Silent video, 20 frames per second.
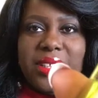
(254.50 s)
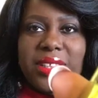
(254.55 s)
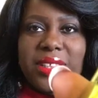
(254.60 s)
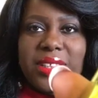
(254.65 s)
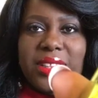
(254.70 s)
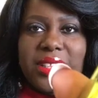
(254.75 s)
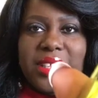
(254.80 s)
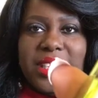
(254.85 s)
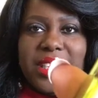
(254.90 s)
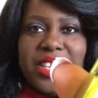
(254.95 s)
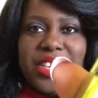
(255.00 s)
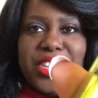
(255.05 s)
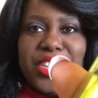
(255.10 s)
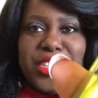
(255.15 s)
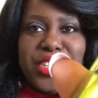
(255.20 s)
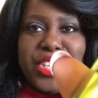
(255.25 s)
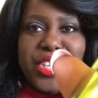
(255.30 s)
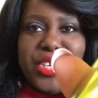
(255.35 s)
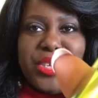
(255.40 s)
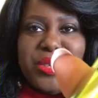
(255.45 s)
Look at her
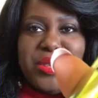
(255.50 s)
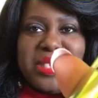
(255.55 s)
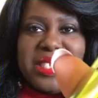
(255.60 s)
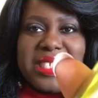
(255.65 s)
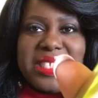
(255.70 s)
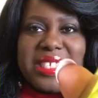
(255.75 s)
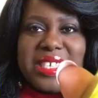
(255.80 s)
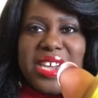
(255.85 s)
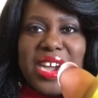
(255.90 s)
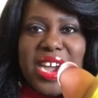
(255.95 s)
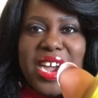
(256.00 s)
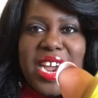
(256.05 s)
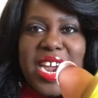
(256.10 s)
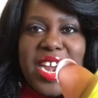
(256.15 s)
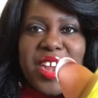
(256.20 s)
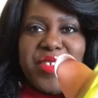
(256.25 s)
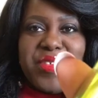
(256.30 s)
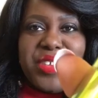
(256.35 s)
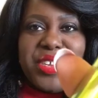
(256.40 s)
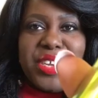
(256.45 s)
cute
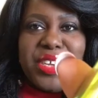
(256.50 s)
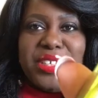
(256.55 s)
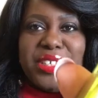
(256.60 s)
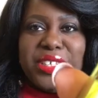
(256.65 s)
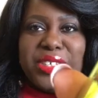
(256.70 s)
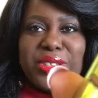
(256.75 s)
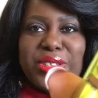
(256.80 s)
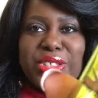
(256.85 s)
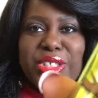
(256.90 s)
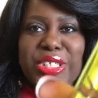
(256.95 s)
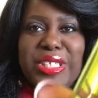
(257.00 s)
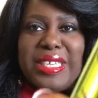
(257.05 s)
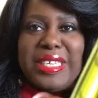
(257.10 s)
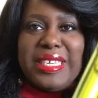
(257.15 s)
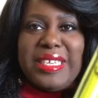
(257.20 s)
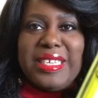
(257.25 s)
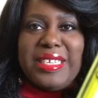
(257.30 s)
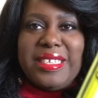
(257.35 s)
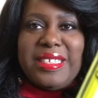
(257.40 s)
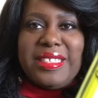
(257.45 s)
scarf and her little
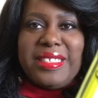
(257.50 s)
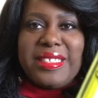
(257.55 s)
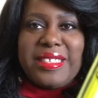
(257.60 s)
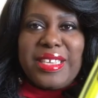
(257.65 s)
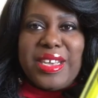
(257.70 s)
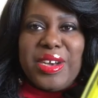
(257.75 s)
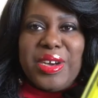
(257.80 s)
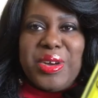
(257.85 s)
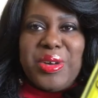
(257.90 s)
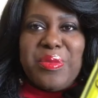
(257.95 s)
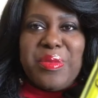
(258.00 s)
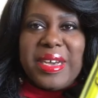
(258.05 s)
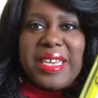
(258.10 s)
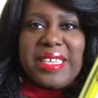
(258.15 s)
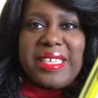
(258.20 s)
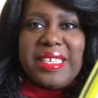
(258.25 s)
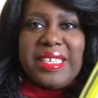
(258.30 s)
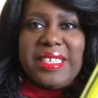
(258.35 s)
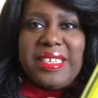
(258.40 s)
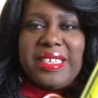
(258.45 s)
jeans. Oh my
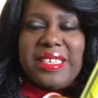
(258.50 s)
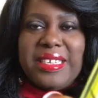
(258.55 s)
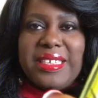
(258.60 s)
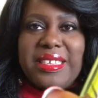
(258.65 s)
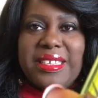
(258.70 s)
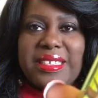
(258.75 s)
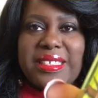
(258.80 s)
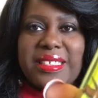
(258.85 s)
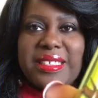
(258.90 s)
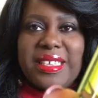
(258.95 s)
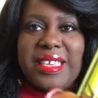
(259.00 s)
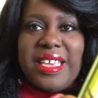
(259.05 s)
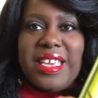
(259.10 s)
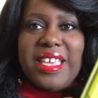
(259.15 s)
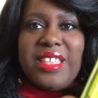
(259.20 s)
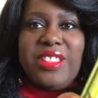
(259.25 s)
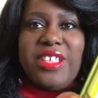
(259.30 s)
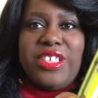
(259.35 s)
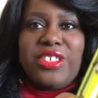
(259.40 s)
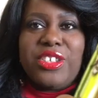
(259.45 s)
goodness.
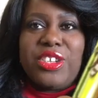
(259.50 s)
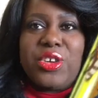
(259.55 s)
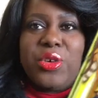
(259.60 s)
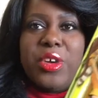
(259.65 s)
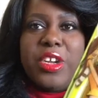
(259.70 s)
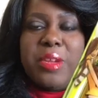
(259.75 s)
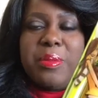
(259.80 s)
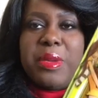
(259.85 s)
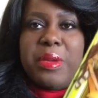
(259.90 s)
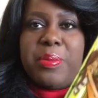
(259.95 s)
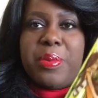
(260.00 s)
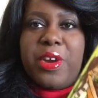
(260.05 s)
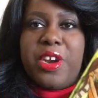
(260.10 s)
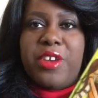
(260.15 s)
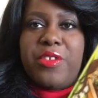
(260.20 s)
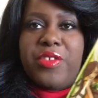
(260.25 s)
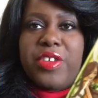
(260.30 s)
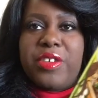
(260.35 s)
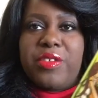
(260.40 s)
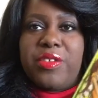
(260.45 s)
These are going to be
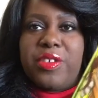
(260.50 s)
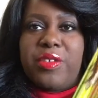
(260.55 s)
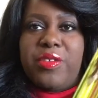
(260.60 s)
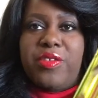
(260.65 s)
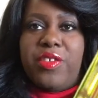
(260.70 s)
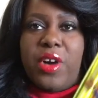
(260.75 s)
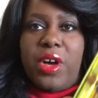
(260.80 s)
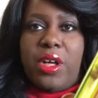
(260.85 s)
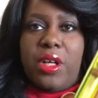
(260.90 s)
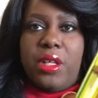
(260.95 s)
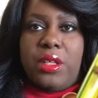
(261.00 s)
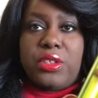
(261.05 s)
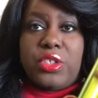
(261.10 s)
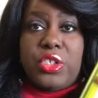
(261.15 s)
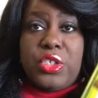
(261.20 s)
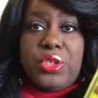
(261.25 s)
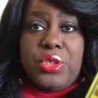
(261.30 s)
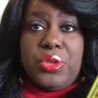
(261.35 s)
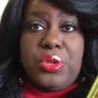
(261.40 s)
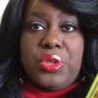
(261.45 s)
perfect for fall
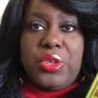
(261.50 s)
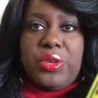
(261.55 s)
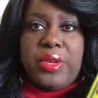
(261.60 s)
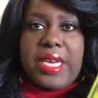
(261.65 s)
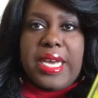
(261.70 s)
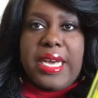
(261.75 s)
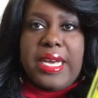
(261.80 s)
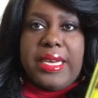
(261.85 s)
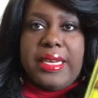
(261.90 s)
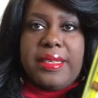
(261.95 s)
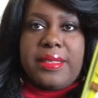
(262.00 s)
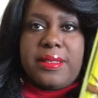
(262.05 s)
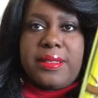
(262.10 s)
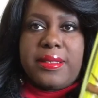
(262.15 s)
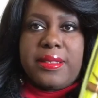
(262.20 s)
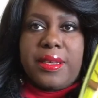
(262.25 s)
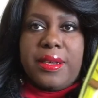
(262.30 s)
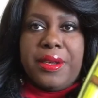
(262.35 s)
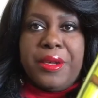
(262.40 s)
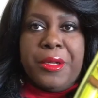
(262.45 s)
too, you
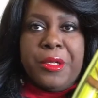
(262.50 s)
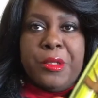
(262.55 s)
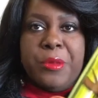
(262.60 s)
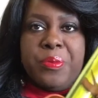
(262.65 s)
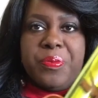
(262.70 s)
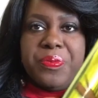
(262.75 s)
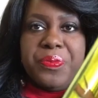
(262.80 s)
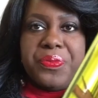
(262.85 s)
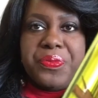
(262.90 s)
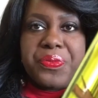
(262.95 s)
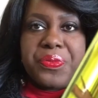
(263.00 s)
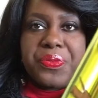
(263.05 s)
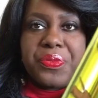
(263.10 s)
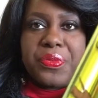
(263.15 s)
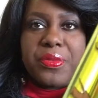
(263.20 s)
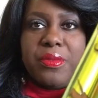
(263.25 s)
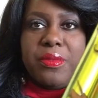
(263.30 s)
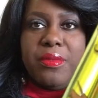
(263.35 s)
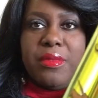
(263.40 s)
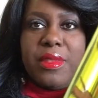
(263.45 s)
guys.
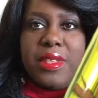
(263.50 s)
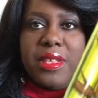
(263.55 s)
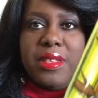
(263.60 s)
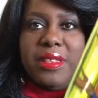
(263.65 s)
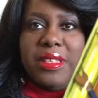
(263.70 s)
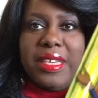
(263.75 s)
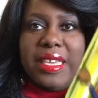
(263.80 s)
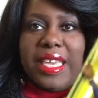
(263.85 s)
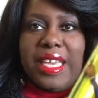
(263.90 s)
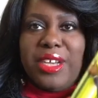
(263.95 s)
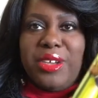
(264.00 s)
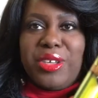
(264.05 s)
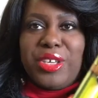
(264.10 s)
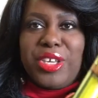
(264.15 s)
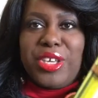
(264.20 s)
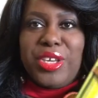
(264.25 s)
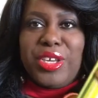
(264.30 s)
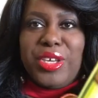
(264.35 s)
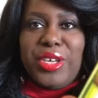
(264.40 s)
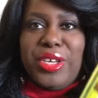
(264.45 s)
Look how
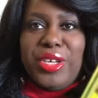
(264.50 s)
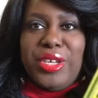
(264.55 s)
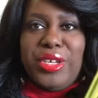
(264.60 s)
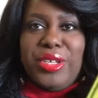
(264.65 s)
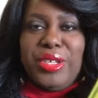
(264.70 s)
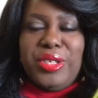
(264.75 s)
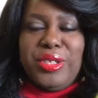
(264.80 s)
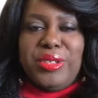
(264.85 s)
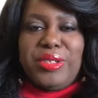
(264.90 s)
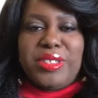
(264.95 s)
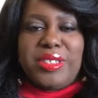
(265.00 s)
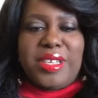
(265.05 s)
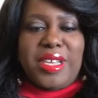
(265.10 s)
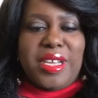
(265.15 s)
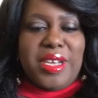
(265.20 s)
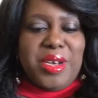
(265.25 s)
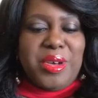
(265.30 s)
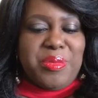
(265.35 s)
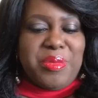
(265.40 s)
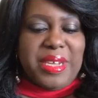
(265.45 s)
cute.
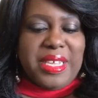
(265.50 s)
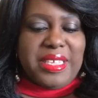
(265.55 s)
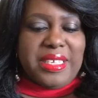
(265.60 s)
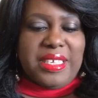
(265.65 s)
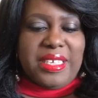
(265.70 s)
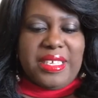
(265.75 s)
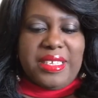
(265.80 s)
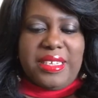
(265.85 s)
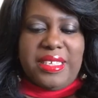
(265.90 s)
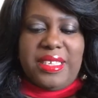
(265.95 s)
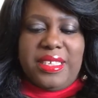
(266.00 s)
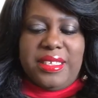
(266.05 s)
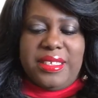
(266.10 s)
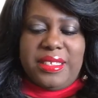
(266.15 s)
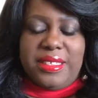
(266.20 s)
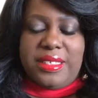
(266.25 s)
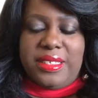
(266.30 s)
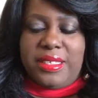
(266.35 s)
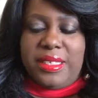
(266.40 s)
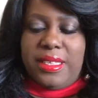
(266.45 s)
Oh my
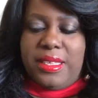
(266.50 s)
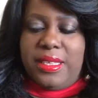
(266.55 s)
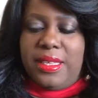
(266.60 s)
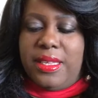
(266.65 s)
goodness.